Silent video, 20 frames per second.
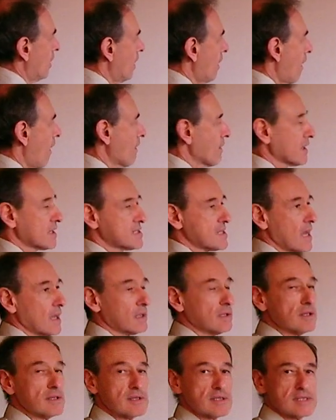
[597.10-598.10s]
are
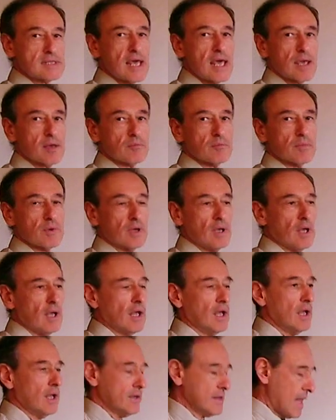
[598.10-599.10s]
exactly the same.
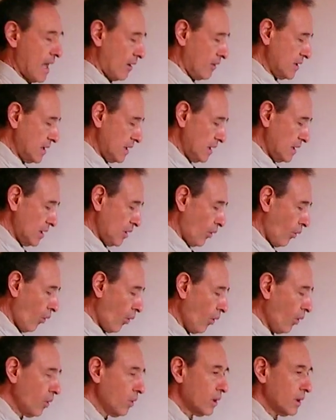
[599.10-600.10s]
Now,
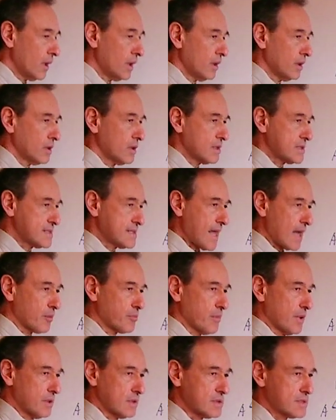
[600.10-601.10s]
all
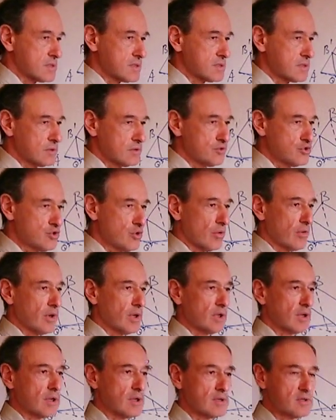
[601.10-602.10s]
segments
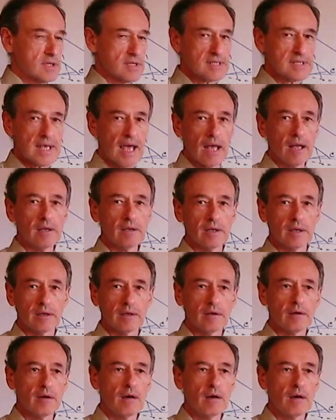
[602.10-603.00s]
during the scaling